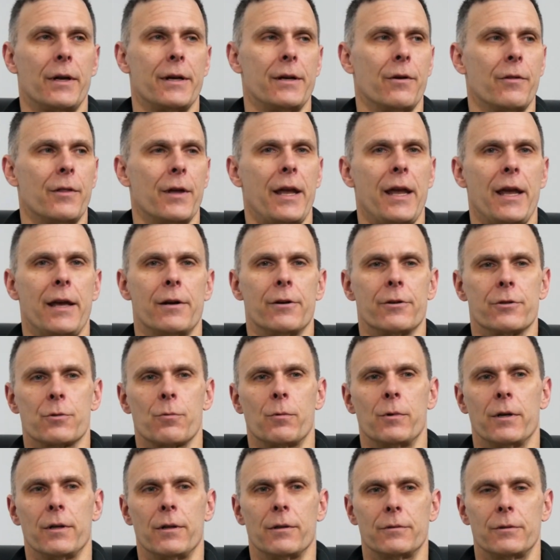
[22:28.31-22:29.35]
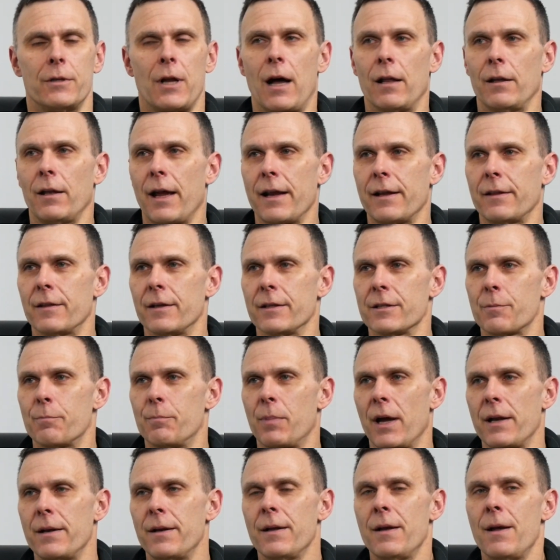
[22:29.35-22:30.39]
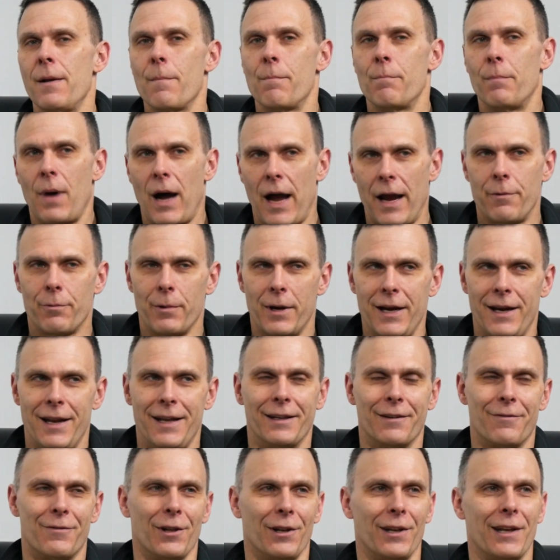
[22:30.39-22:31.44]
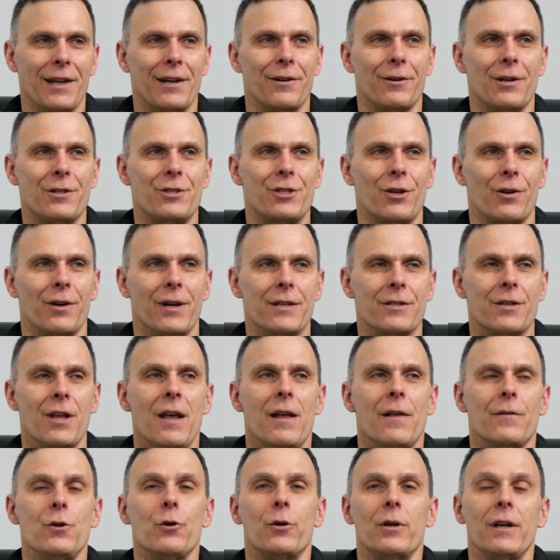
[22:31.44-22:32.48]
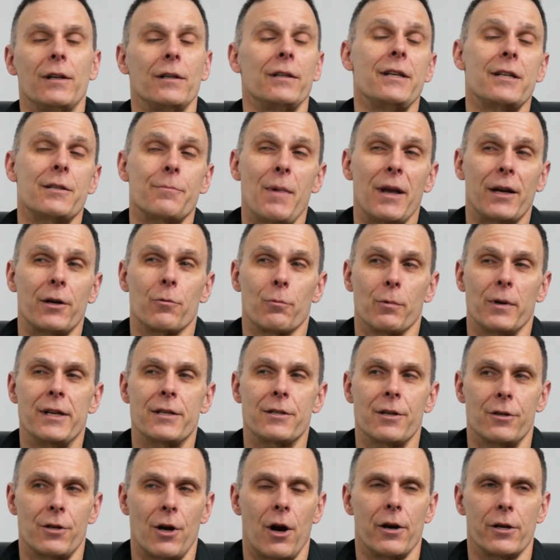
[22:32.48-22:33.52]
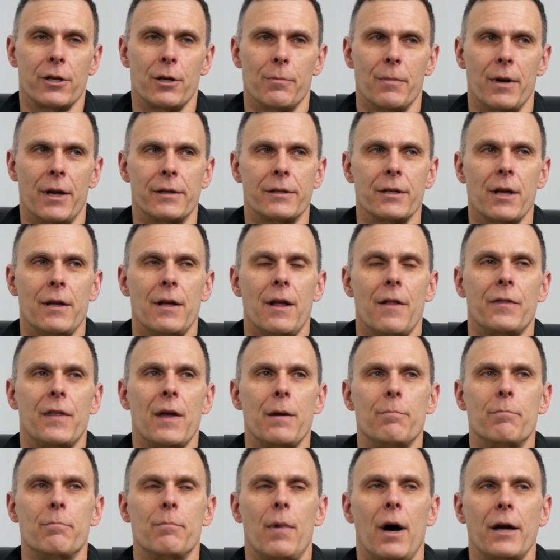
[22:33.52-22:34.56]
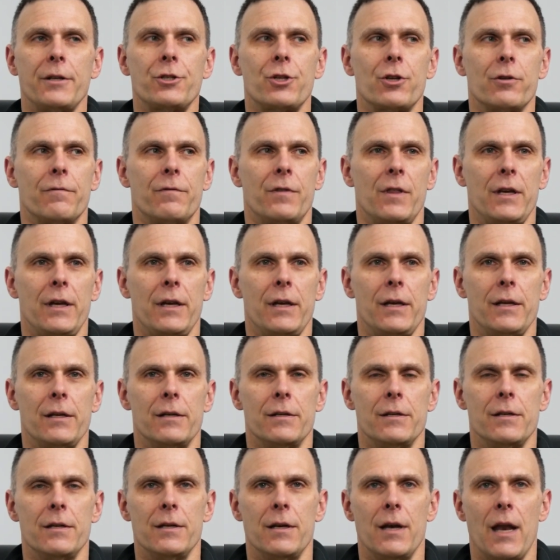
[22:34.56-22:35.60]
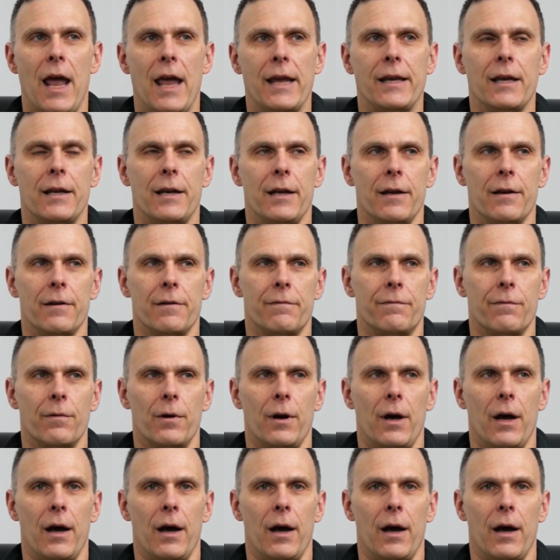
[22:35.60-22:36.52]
I know the haters will not like this, but my reading of the literature is you can at least make a reasoned argument that much of the negative